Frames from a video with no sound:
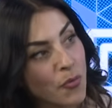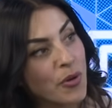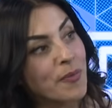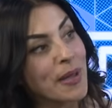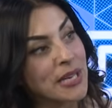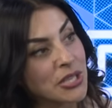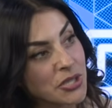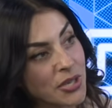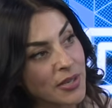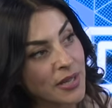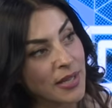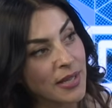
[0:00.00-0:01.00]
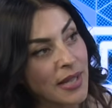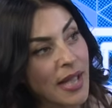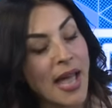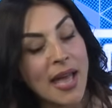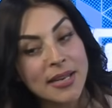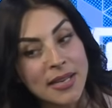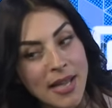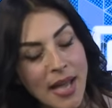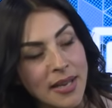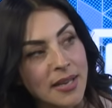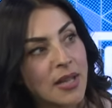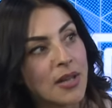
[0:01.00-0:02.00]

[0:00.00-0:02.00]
we've made it dirty. And yet,